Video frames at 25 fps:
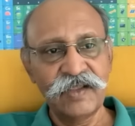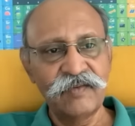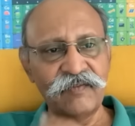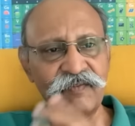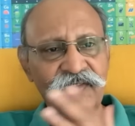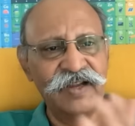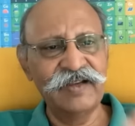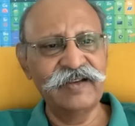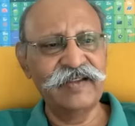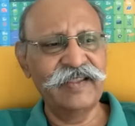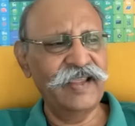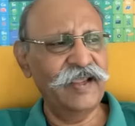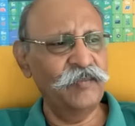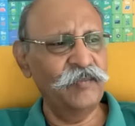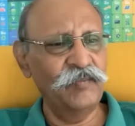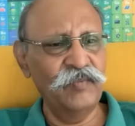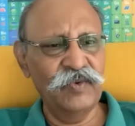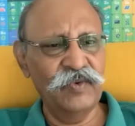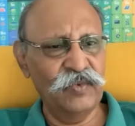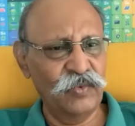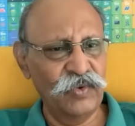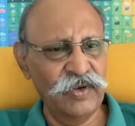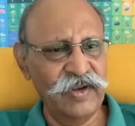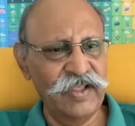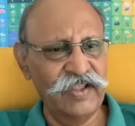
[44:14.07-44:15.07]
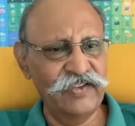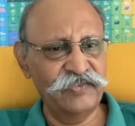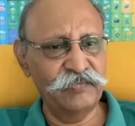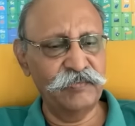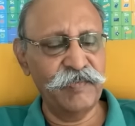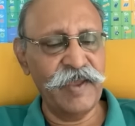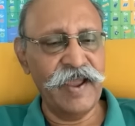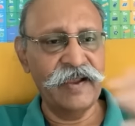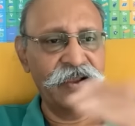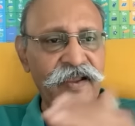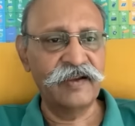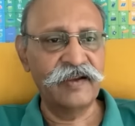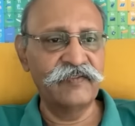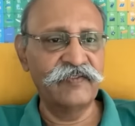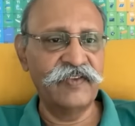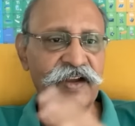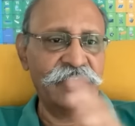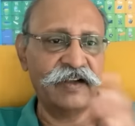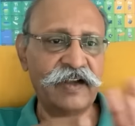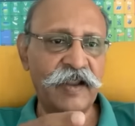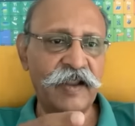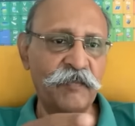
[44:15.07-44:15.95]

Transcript: One came 2 days back. In fact,